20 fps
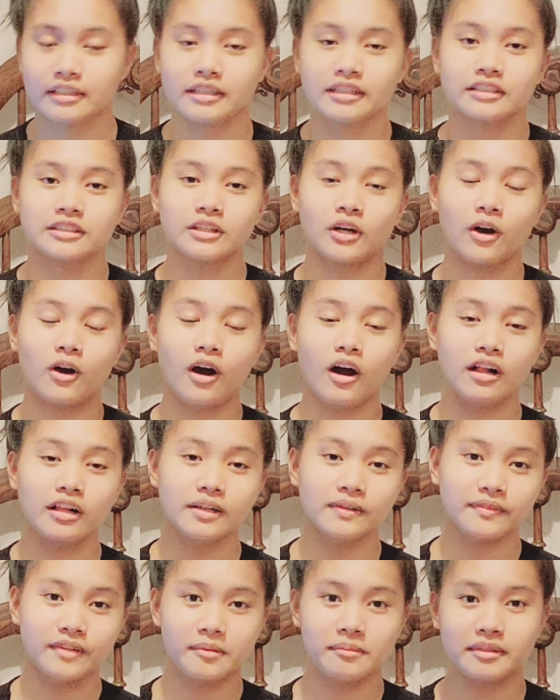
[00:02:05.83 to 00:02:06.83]
So all
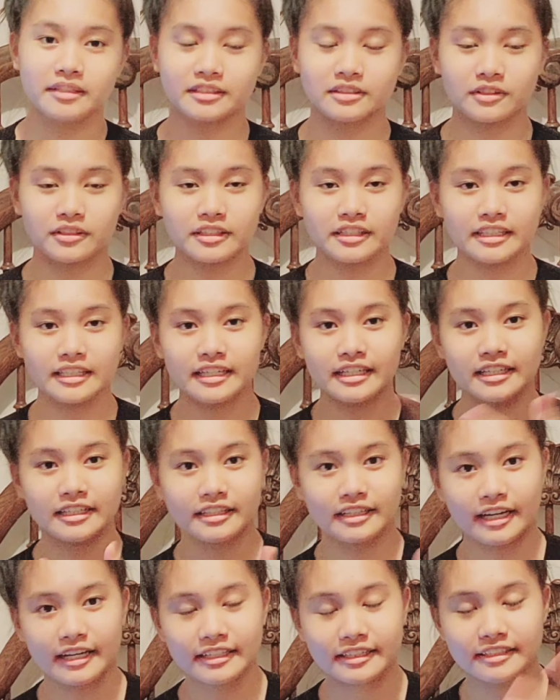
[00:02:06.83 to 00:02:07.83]
of them is already here,
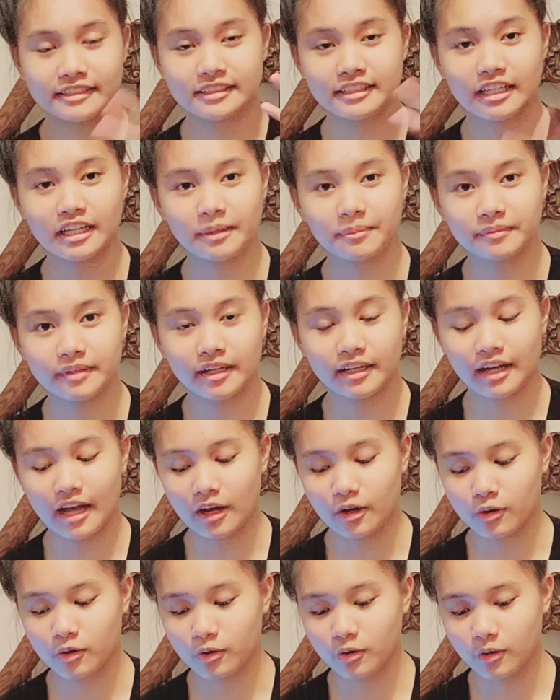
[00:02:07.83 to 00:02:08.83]
guys. Na-set up na
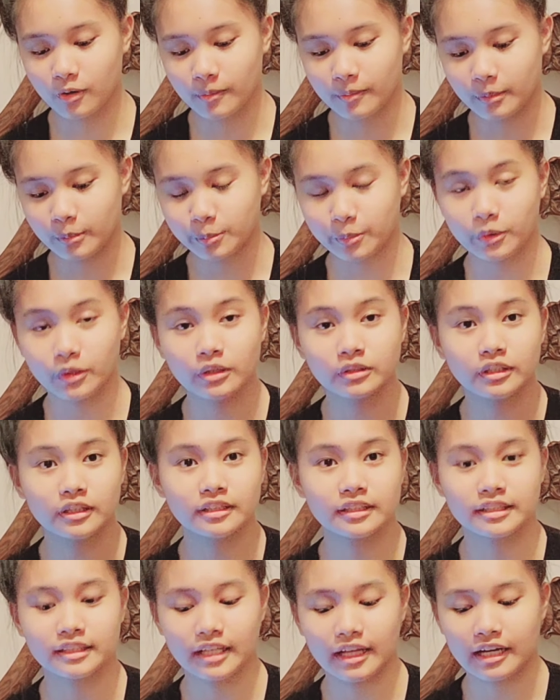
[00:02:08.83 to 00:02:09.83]
ako
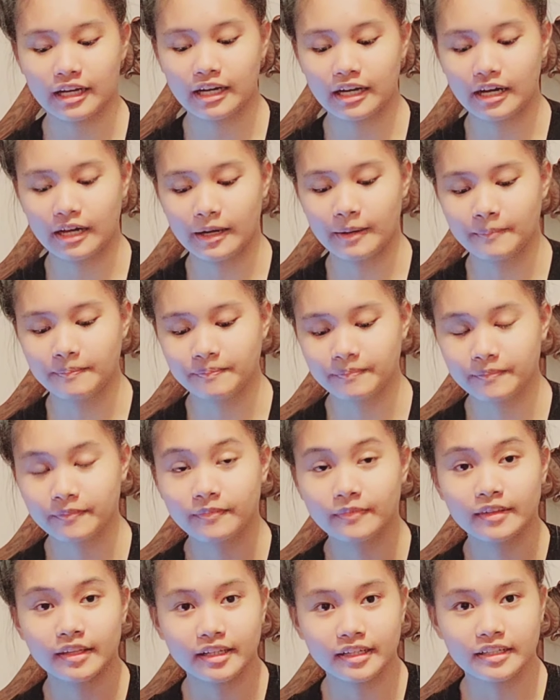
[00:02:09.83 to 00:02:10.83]
important na
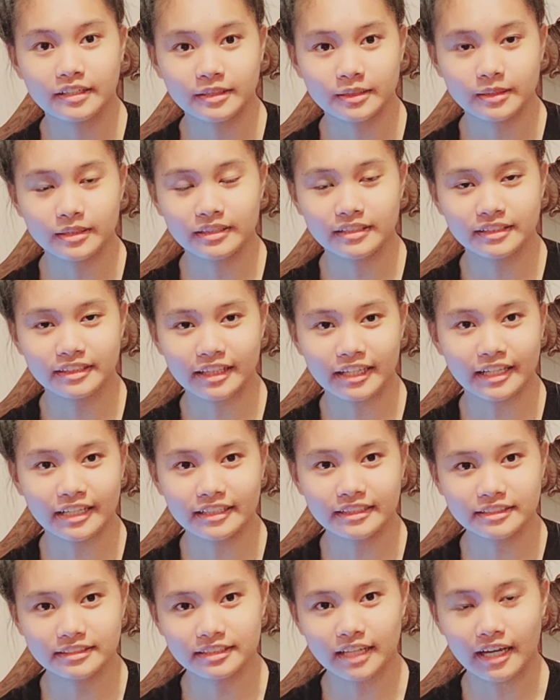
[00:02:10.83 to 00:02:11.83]

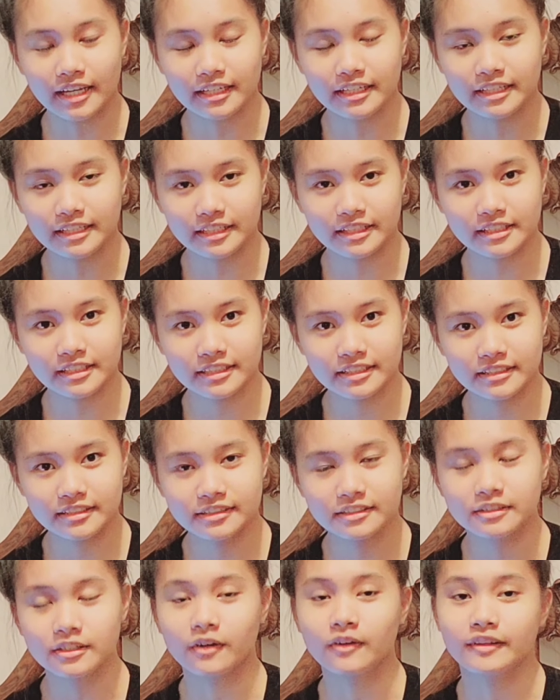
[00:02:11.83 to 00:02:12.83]
things that I needed.
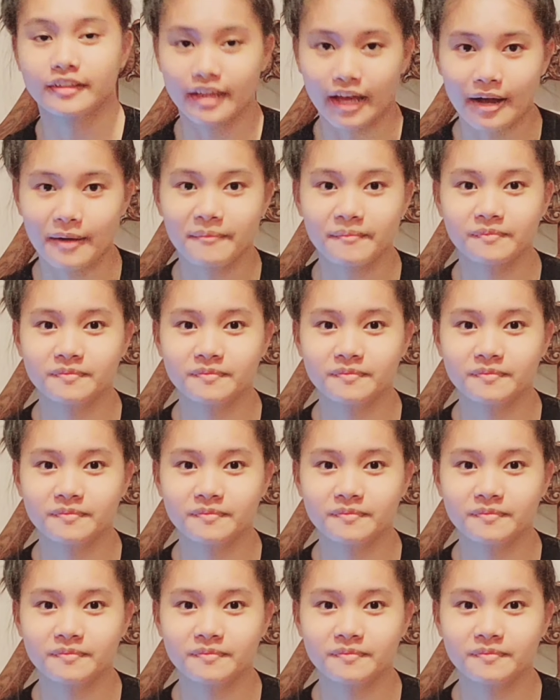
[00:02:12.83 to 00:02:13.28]
So yeah.